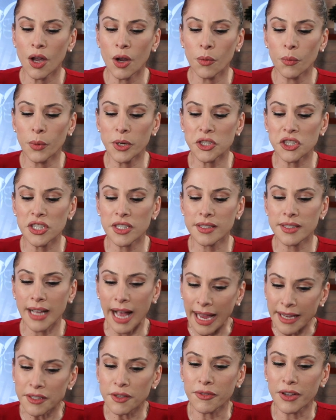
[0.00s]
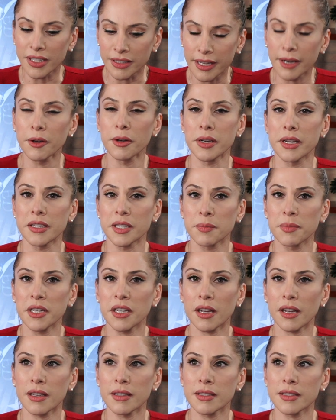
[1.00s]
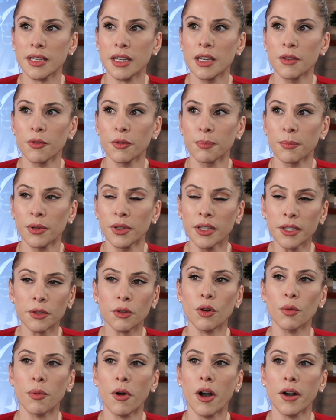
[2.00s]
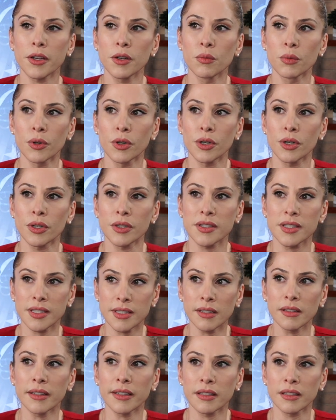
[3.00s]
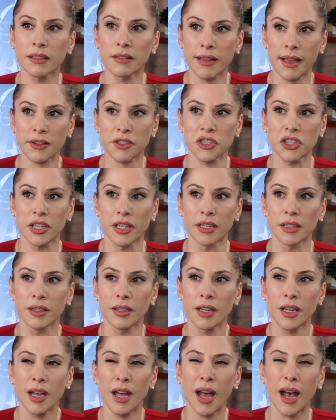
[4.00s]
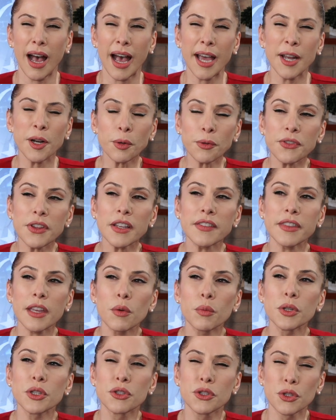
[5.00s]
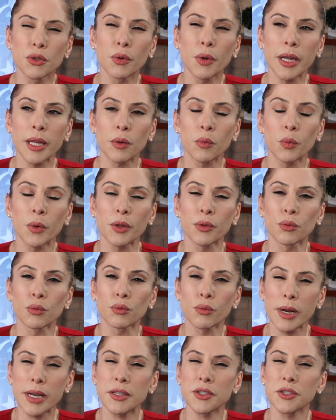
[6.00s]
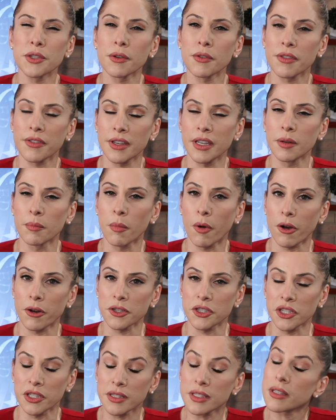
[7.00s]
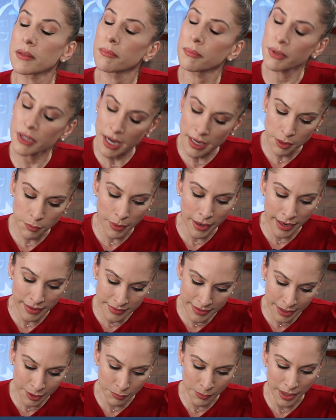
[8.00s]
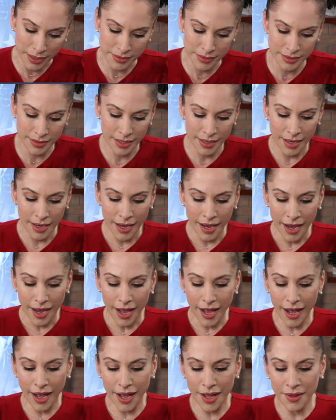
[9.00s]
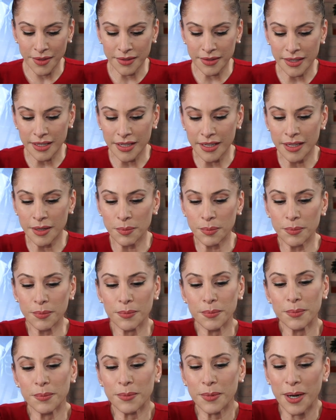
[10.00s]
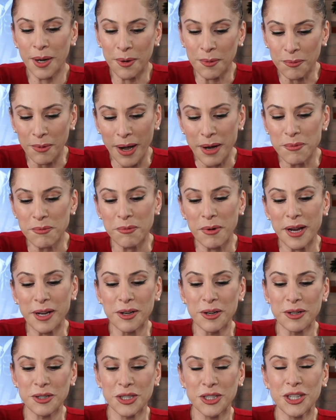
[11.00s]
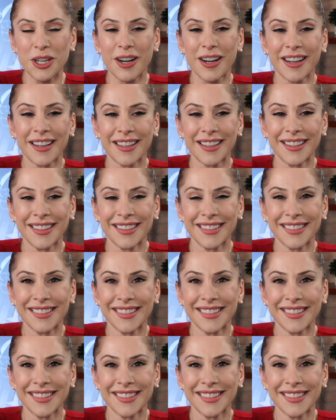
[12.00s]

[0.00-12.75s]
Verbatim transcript: which is kind of hilarious because if a political party were stealing an election, I don't think they would do it with razor thin margins. But anyway, I digress. The right wingers. Yeah, no, don't.